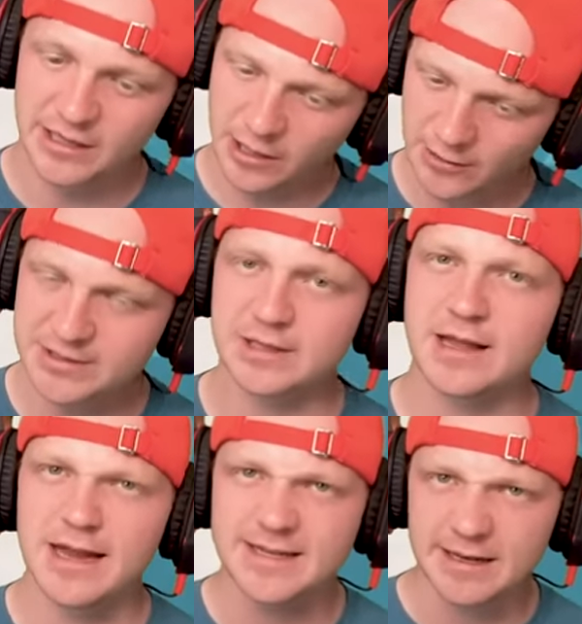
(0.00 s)
you know, it's
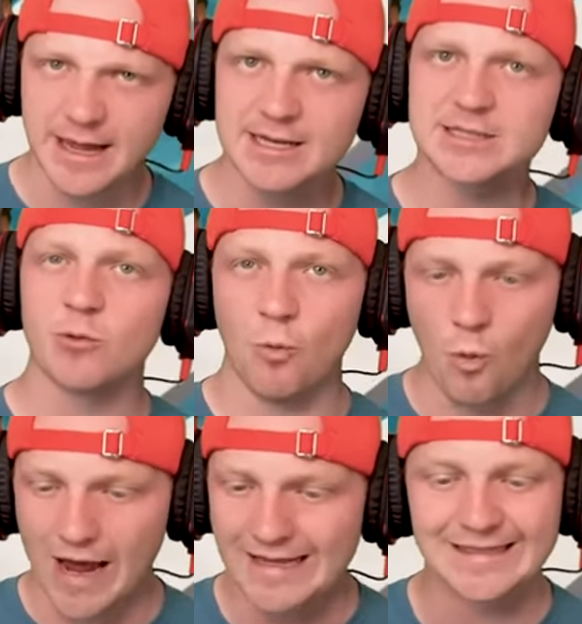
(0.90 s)
a, it's a nice
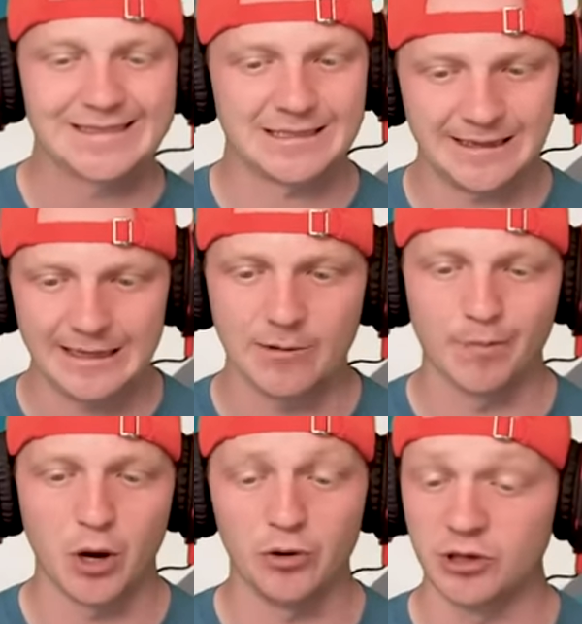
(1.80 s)
white sleeve sleek boat.